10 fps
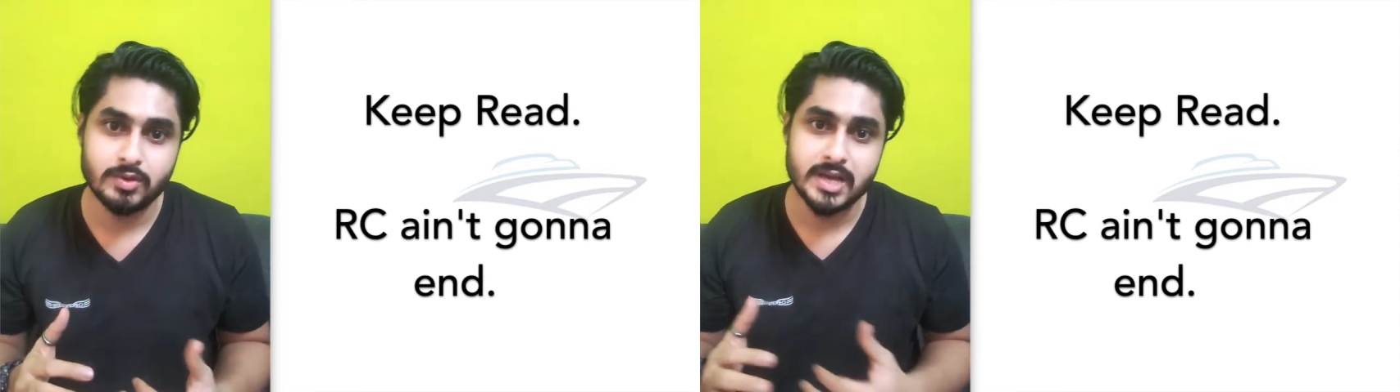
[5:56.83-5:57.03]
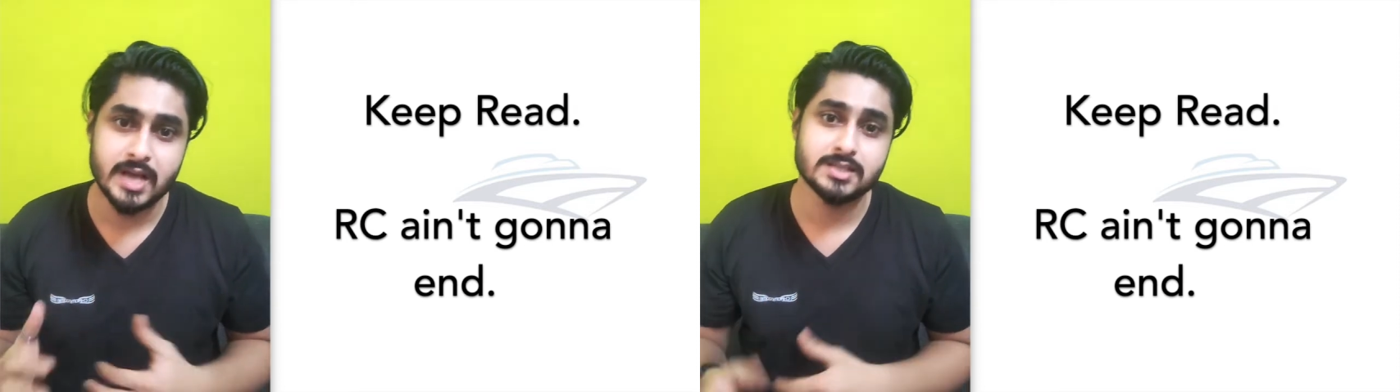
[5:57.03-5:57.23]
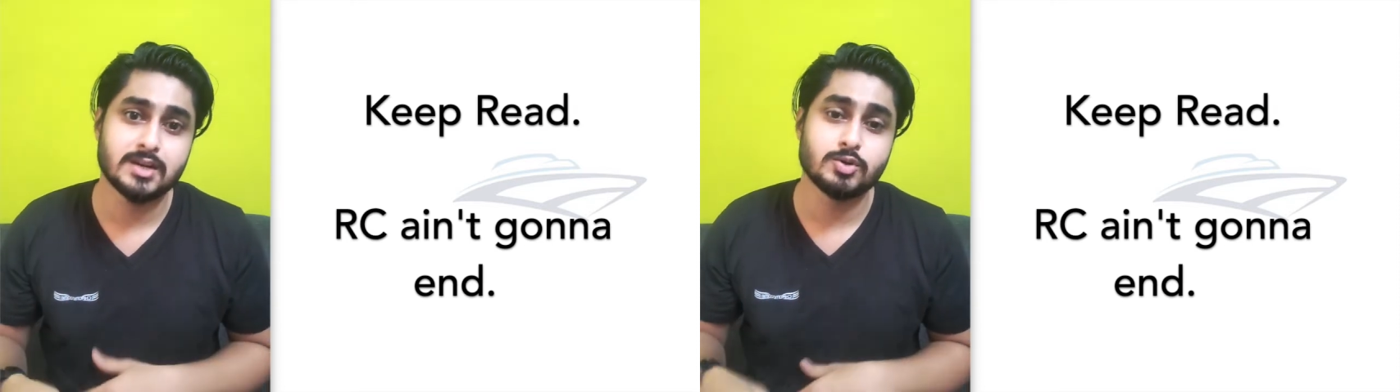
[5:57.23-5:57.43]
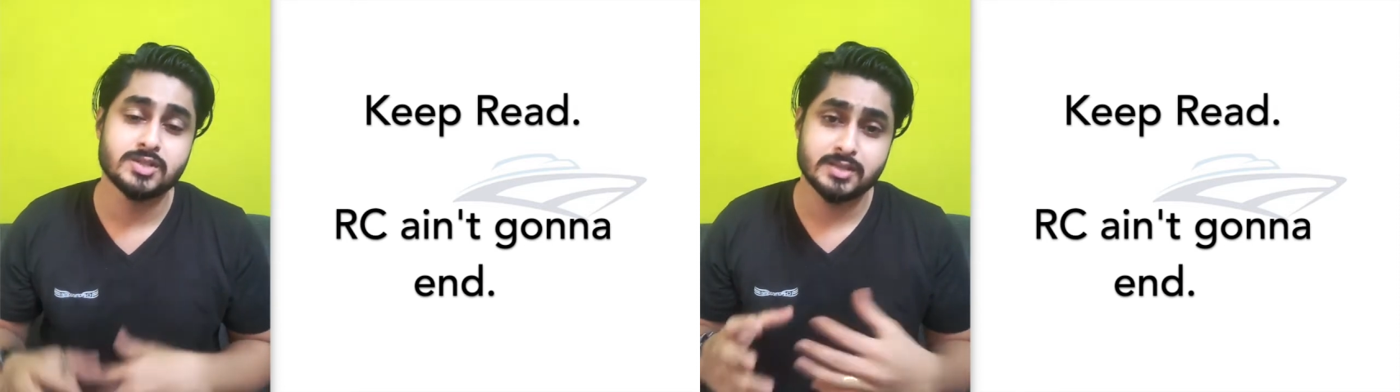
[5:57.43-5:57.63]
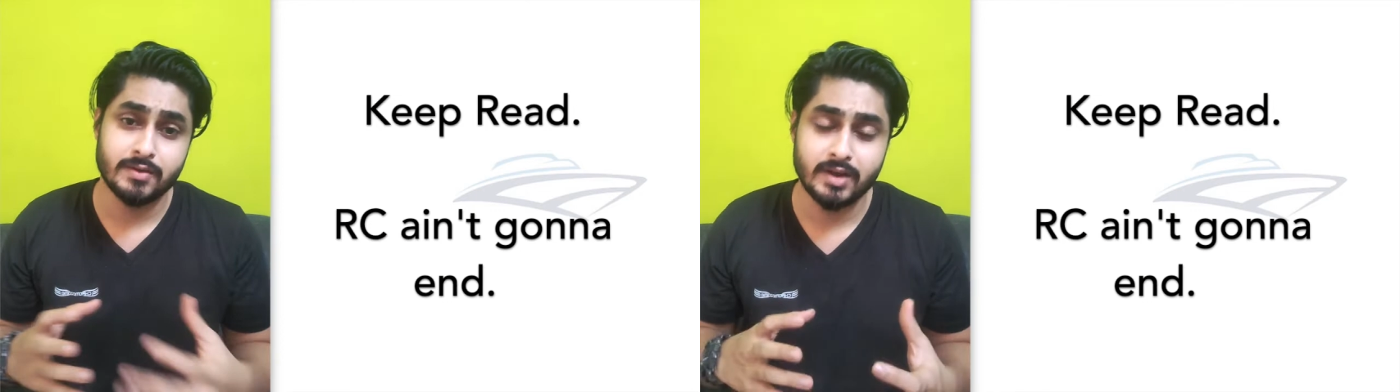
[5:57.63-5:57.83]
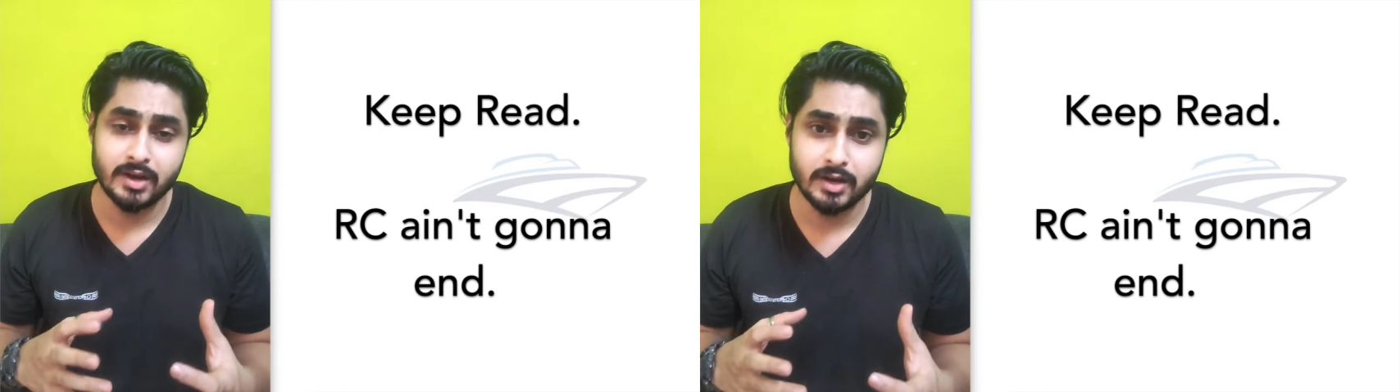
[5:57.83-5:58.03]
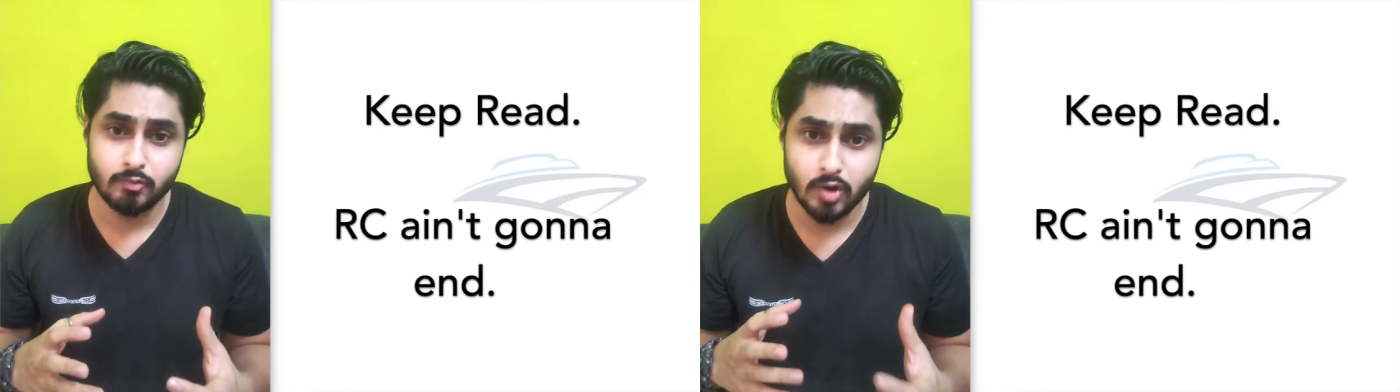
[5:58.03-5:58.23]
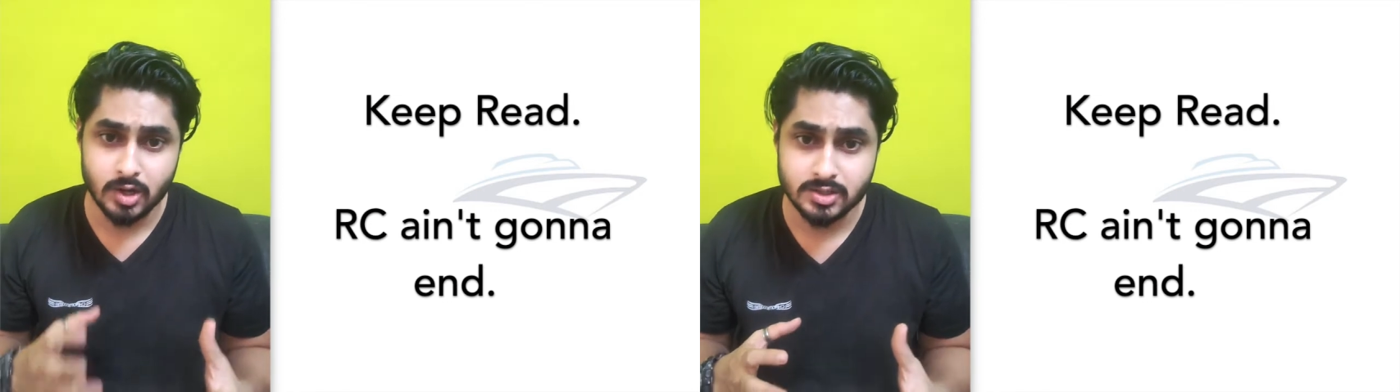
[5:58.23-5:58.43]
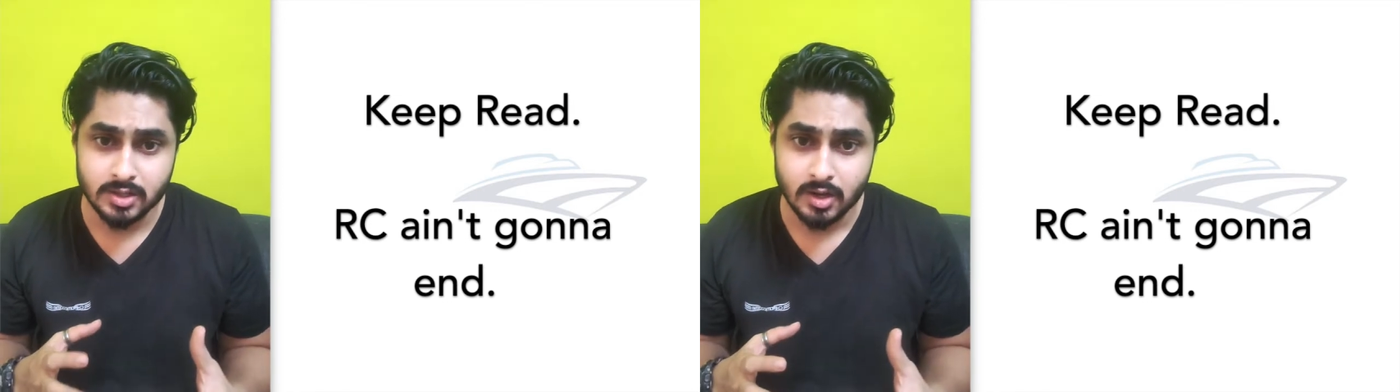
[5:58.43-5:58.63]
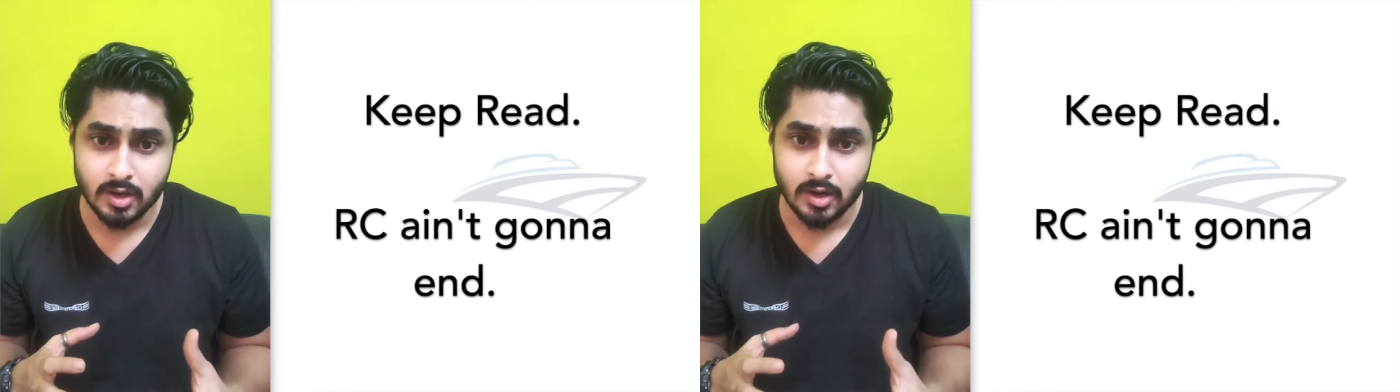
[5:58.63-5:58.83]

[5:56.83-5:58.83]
which has around 700 words